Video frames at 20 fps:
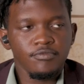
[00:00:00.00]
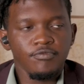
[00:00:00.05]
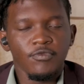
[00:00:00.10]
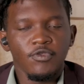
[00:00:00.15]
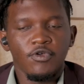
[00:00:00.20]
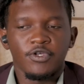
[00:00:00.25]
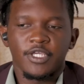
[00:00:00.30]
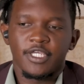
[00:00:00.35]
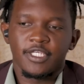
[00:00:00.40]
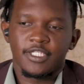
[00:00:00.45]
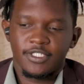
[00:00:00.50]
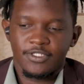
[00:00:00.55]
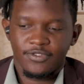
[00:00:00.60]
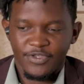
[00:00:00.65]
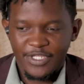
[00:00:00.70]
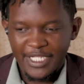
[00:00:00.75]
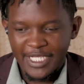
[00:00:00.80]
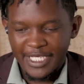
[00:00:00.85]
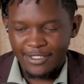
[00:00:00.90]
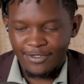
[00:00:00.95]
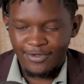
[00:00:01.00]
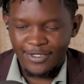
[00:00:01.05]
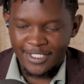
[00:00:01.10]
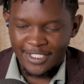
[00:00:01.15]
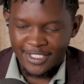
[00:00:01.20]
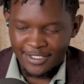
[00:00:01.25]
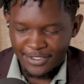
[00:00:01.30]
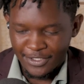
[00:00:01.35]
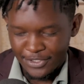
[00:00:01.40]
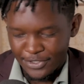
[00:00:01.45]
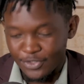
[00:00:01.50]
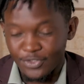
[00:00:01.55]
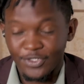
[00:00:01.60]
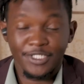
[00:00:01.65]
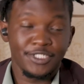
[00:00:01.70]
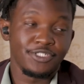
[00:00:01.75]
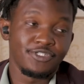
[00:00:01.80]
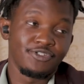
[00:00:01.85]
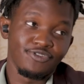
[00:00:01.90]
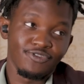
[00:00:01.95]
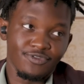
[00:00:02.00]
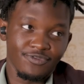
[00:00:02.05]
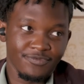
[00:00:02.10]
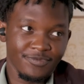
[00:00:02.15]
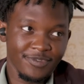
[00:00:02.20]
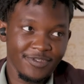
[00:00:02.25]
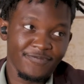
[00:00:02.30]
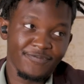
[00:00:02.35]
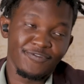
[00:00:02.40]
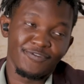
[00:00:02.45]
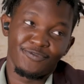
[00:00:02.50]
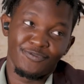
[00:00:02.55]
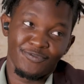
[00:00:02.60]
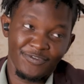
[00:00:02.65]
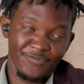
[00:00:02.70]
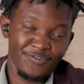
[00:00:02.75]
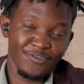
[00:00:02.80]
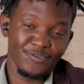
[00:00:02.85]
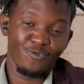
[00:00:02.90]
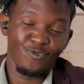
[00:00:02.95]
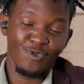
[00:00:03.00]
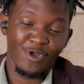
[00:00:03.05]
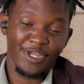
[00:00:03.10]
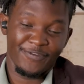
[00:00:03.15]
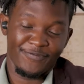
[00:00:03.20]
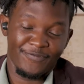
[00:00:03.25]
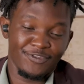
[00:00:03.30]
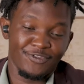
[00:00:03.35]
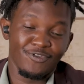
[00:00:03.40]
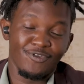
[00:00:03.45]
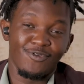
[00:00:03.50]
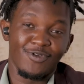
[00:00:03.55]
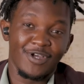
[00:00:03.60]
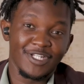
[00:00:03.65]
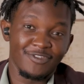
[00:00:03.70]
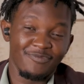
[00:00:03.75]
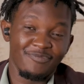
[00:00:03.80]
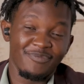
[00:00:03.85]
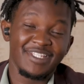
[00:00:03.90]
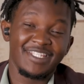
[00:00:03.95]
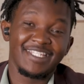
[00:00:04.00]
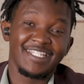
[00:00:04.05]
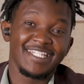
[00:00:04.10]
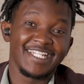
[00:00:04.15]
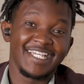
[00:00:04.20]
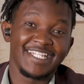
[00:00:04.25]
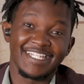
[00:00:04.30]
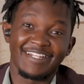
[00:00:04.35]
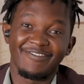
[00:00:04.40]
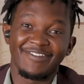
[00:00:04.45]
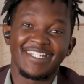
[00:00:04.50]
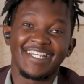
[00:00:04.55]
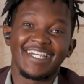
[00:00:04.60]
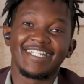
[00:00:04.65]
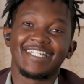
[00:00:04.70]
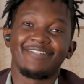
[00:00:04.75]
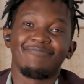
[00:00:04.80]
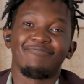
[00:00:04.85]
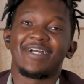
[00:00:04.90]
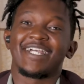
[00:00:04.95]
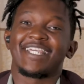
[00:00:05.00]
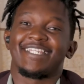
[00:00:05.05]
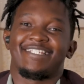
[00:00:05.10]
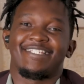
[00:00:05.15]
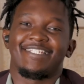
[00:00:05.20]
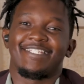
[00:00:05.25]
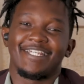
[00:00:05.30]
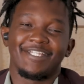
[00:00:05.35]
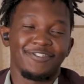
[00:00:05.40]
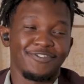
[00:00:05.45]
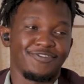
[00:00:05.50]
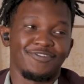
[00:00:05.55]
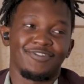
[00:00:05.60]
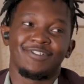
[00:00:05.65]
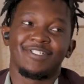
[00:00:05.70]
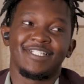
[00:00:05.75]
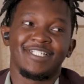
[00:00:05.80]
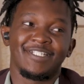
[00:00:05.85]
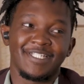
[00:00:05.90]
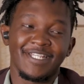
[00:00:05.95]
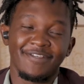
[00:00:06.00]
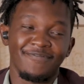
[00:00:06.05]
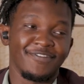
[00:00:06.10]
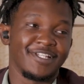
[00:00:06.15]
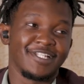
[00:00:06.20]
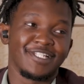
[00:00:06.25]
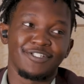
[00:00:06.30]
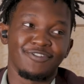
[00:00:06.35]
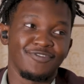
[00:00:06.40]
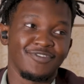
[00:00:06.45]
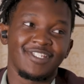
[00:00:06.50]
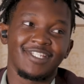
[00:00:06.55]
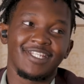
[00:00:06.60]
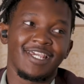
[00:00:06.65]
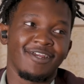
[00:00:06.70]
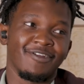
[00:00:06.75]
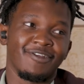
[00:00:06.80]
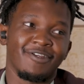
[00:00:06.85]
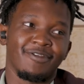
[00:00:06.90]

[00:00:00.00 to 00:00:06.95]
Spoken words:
Okay, so in other words, so it's true. If you don't want to be seen as a redundant marketer, you should definitely do CRM.